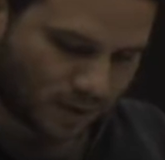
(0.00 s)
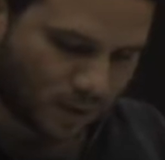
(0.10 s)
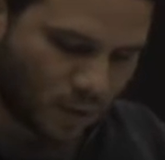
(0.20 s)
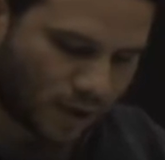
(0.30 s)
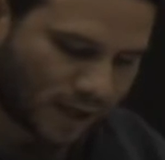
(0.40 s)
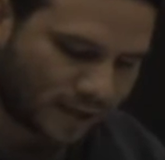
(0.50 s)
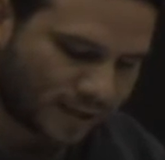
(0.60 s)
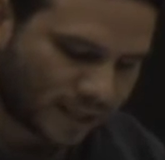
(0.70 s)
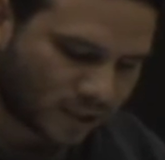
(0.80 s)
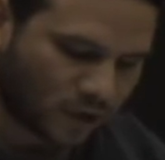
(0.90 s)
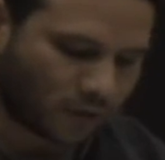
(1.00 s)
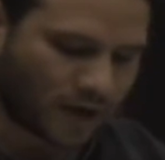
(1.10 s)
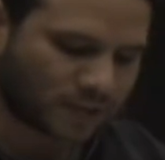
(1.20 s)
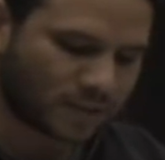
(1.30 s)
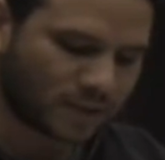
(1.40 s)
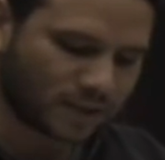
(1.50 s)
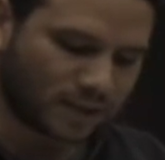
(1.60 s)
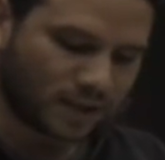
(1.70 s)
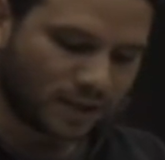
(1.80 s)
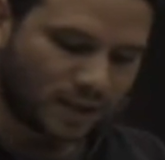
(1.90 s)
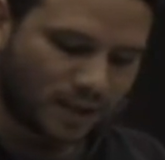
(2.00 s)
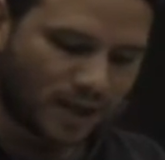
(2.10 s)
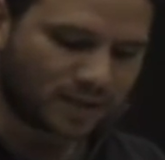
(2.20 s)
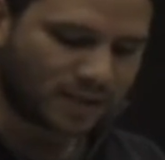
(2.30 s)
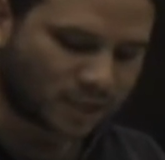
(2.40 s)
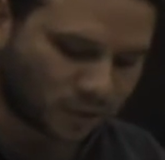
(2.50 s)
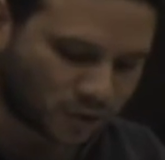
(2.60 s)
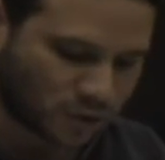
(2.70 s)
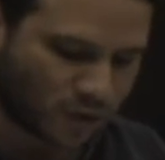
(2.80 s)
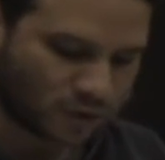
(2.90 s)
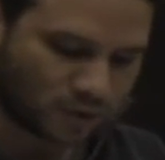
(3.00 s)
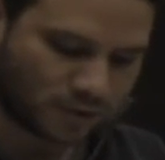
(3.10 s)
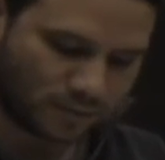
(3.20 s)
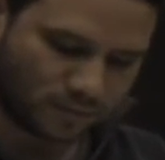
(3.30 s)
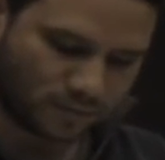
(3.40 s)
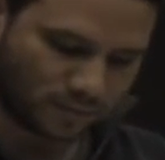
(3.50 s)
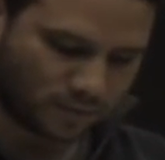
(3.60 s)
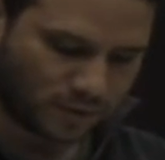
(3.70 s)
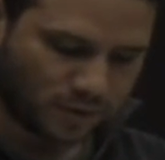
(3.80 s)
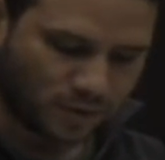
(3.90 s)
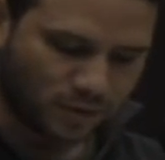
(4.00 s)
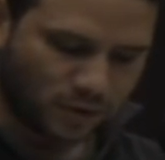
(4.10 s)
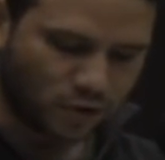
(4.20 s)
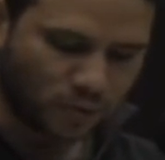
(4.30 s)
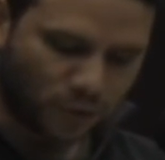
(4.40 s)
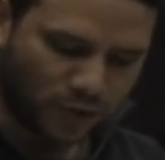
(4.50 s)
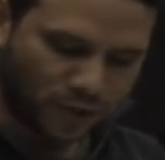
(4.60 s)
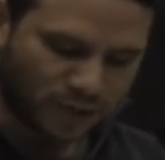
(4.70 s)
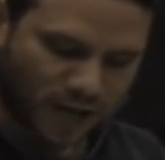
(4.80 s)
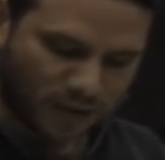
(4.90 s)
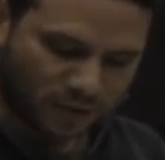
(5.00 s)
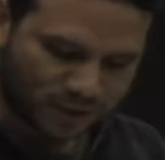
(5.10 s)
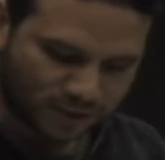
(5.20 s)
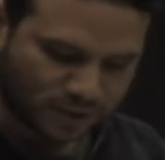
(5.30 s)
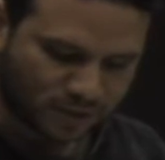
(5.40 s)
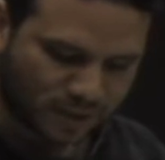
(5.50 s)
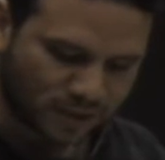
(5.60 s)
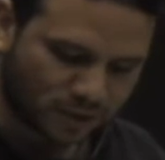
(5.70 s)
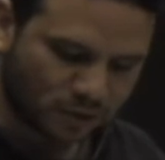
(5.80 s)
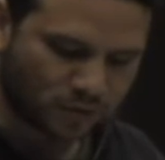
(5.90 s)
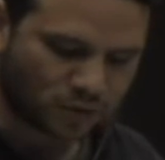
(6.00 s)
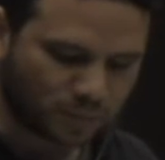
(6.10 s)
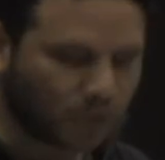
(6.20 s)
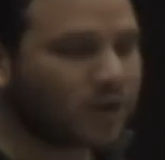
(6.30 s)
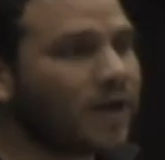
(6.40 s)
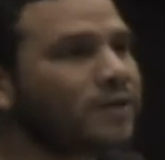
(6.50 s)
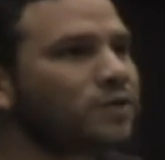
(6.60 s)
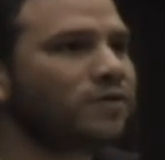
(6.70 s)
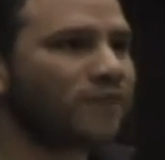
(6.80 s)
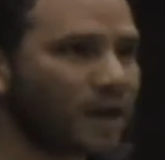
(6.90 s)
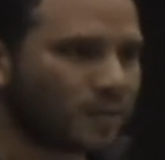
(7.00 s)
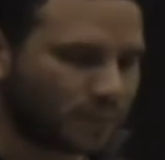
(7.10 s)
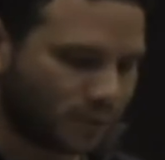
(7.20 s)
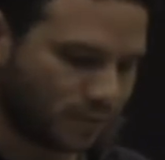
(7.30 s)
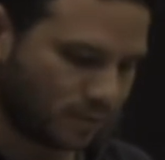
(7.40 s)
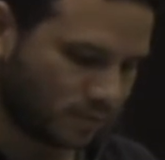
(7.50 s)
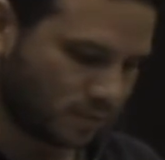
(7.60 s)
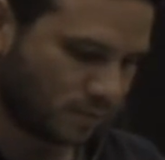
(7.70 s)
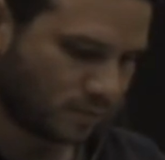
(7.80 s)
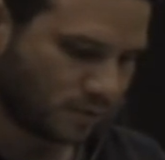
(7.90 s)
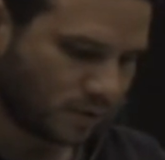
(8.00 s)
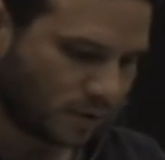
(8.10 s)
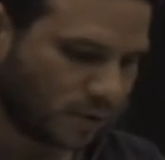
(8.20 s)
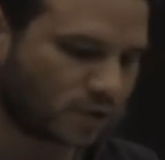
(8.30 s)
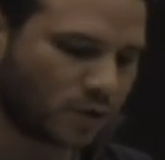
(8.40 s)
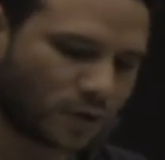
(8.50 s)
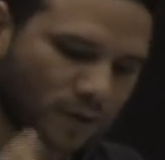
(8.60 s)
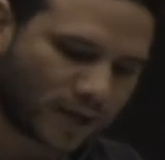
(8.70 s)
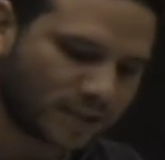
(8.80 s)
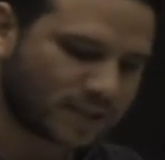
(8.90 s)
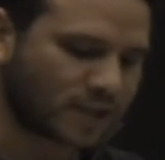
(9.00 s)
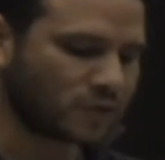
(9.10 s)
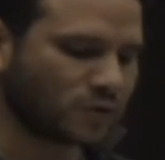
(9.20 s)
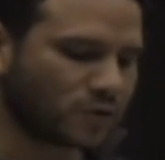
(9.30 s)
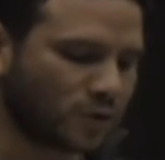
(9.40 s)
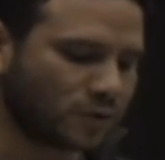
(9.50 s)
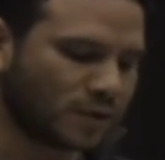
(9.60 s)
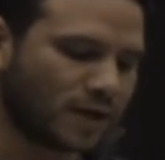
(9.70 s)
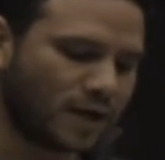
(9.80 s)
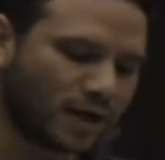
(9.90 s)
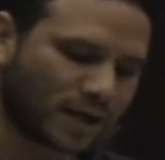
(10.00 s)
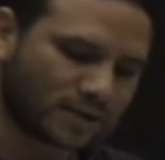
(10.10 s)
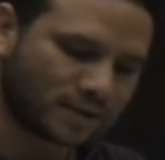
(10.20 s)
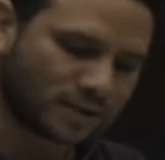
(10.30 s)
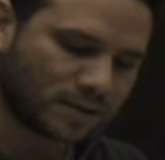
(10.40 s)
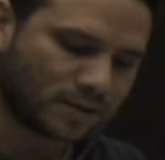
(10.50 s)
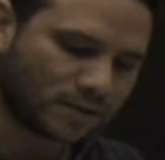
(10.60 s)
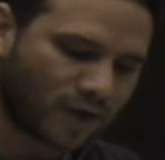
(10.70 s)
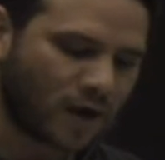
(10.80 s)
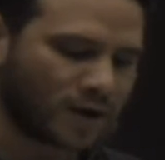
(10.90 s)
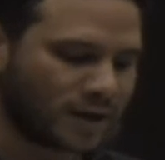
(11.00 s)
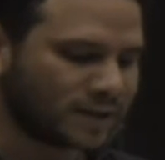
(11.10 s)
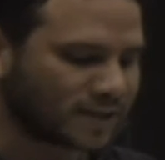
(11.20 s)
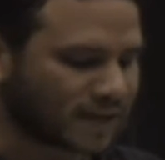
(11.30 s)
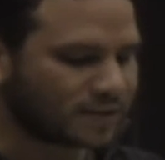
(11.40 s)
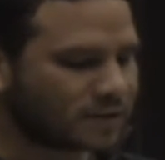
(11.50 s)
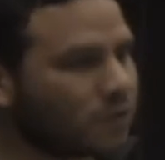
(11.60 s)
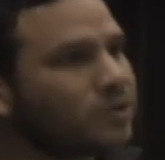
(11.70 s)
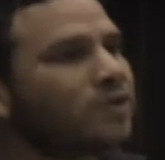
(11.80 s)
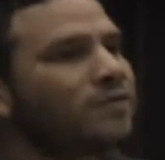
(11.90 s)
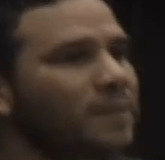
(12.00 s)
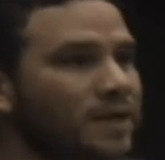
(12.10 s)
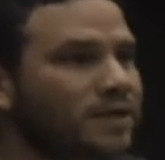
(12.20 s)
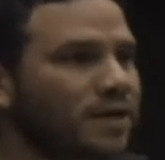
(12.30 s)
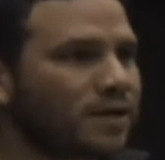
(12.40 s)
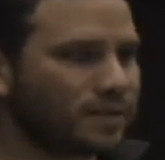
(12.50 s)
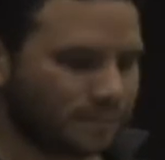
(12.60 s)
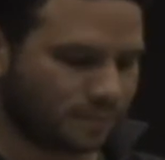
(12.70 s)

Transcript: A war against sexual harassment and sexual assault. So supporting GI resistance means to support and to develop the struggle against sexual assault and against the violently sexist culture of the military.